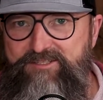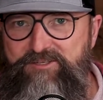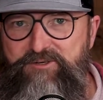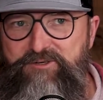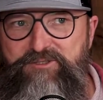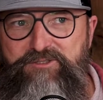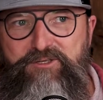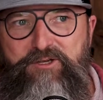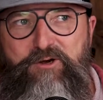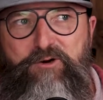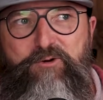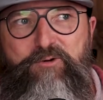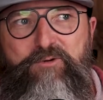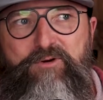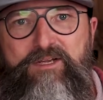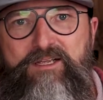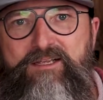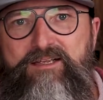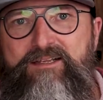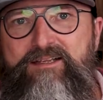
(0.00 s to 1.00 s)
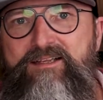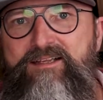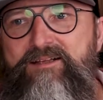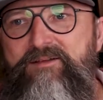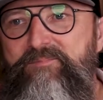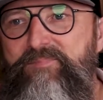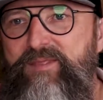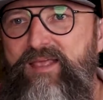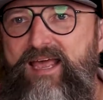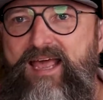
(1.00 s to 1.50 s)
there's no
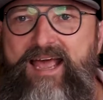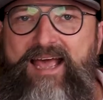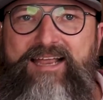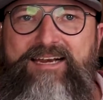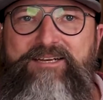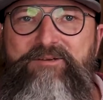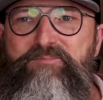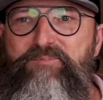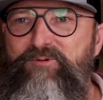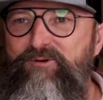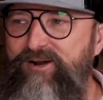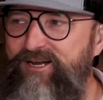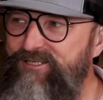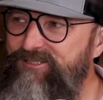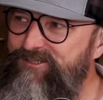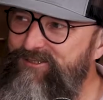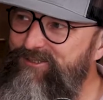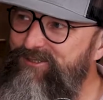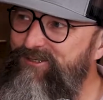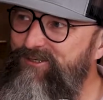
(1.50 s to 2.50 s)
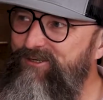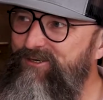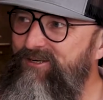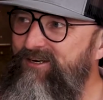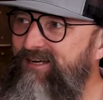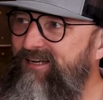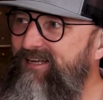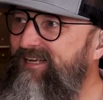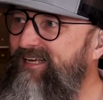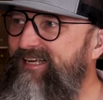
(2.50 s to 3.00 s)
added pressure.